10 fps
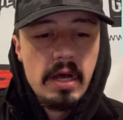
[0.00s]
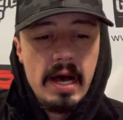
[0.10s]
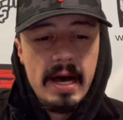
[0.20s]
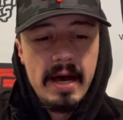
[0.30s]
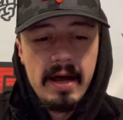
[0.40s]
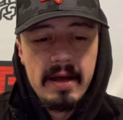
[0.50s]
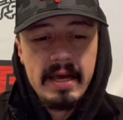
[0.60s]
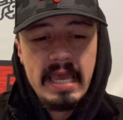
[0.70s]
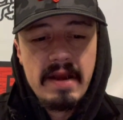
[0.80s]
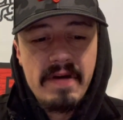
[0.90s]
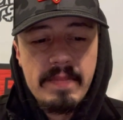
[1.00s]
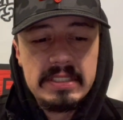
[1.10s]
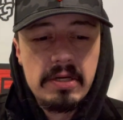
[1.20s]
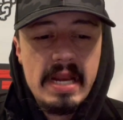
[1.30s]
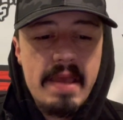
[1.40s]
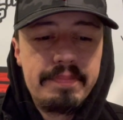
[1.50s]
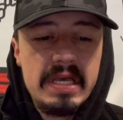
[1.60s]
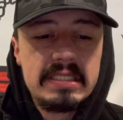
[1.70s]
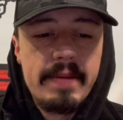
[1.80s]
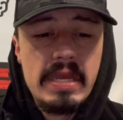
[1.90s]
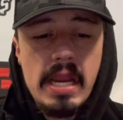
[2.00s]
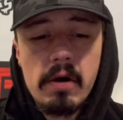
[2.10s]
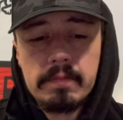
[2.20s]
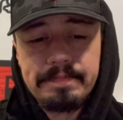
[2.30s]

Again, if I miss your name, please let me know.